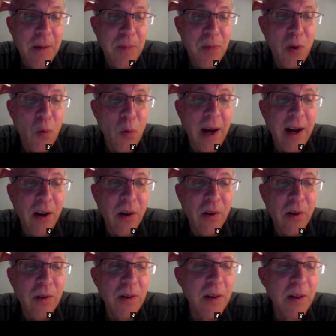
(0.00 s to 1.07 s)
while
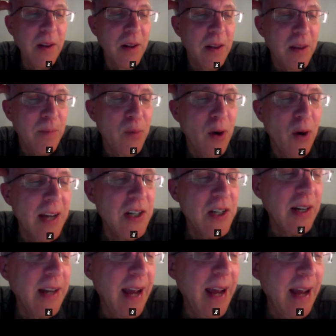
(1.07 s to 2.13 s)
the project
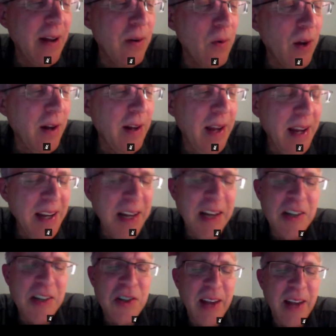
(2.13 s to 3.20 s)
had, in
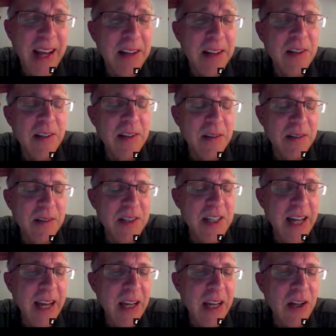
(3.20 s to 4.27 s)
its end
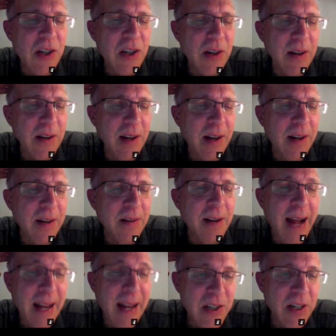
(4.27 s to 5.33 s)
stage
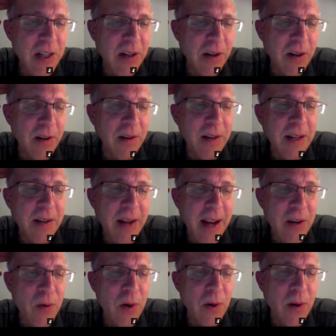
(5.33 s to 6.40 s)
last year in
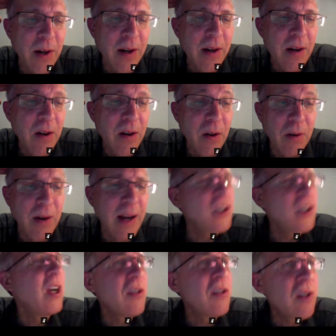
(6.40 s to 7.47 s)
Ecuador, or
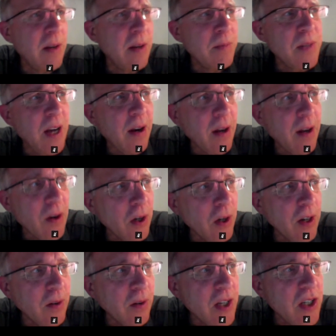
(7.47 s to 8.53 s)
actually, I'm sorry, earlier
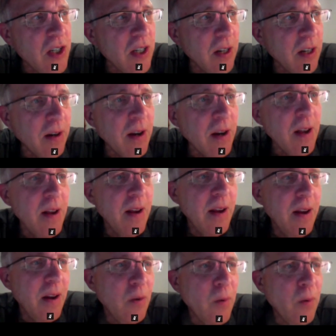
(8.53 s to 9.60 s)
this year,
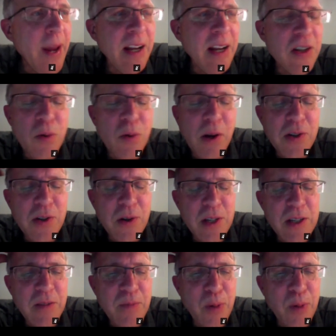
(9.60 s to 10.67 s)
ran into all sorts
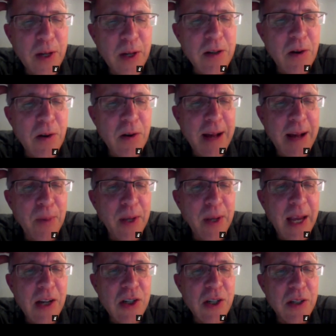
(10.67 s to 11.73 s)
of political
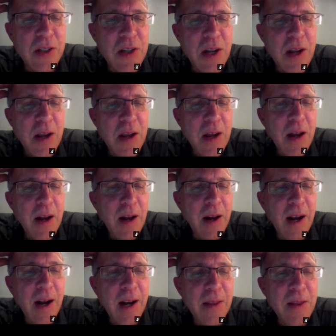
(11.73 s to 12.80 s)
complications,
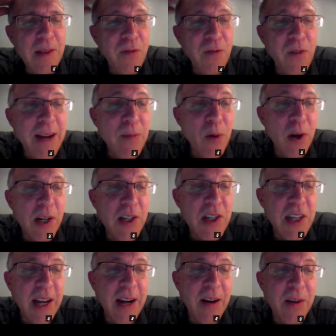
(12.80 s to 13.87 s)
the framework is
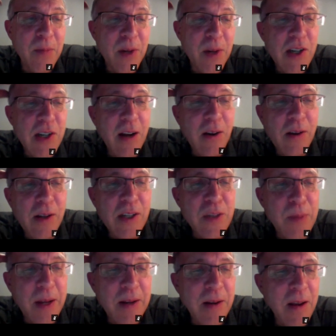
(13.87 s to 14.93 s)
there, and Michelle has
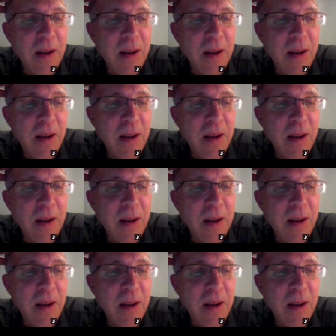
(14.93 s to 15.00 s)
been